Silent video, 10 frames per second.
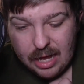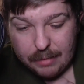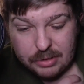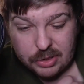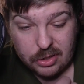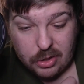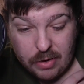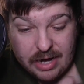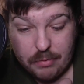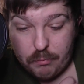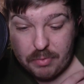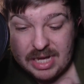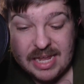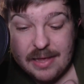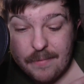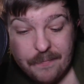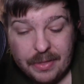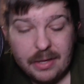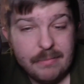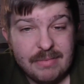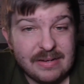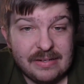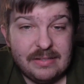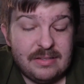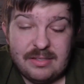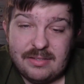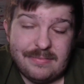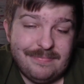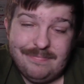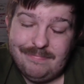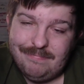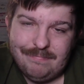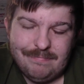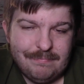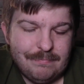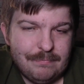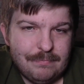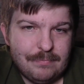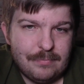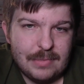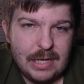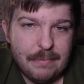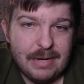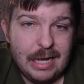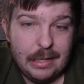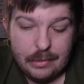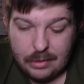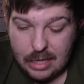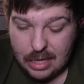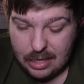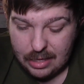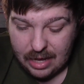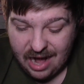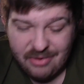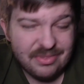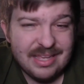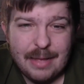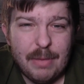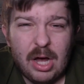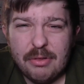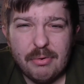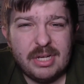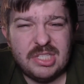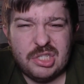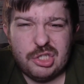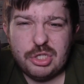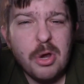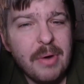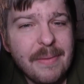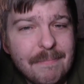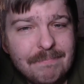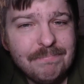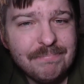I'm just going to go ahead and read it because I'm not. I don't think I'm authorized to show it.